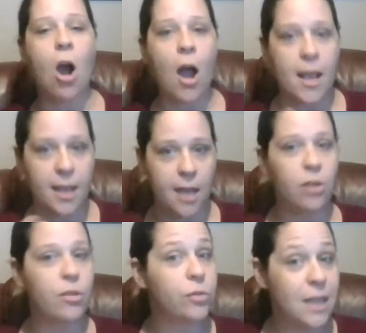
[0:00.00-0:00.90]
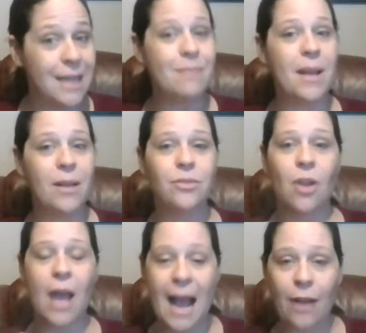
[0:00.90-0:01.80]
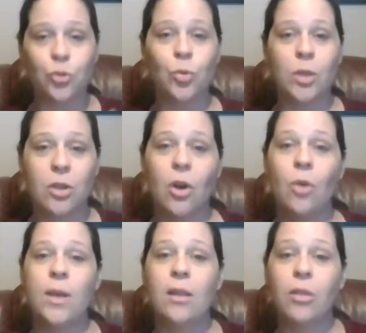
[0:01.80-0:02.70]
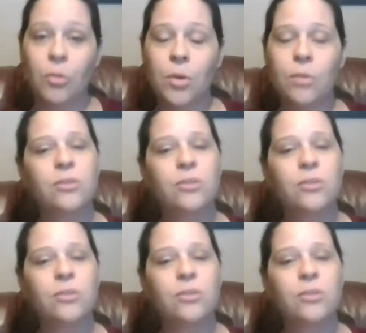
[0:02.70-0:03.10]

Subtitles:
Again, are those emails actually going through?